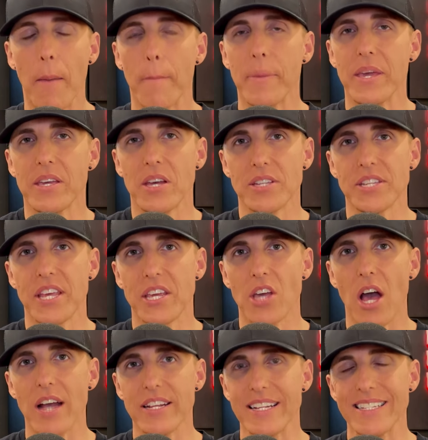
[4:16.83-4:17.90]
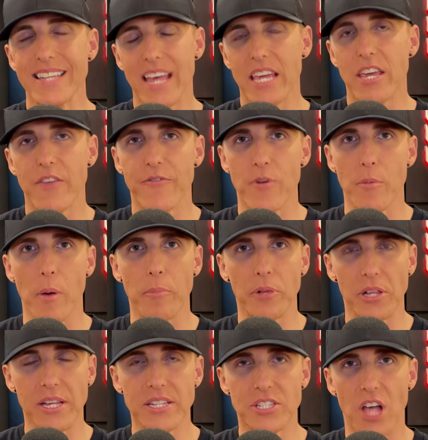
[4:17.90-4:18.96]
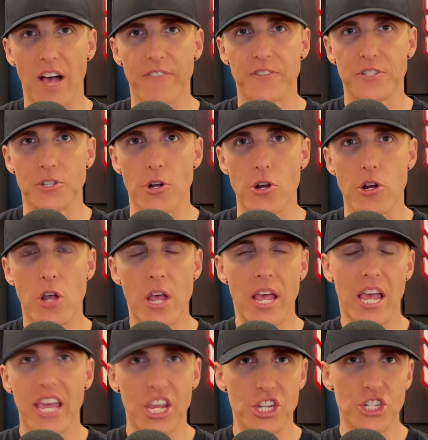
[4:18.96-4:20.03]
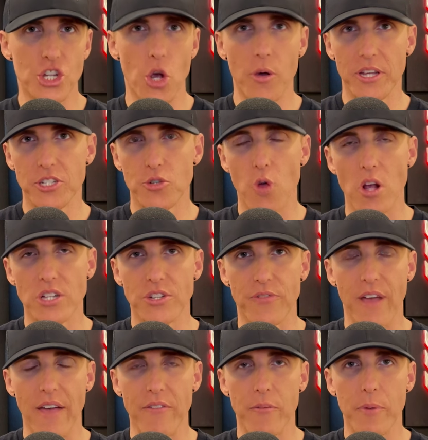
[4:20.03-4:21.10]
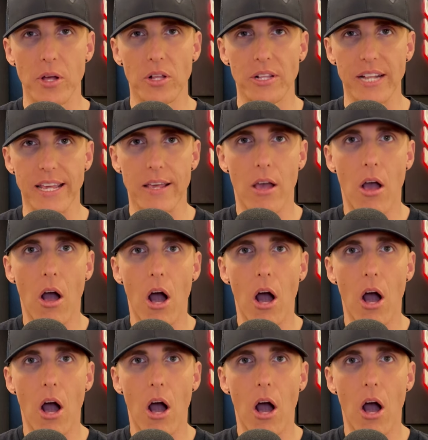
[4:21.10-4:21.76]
because he got a ticket from a police officer is showing strong survivability?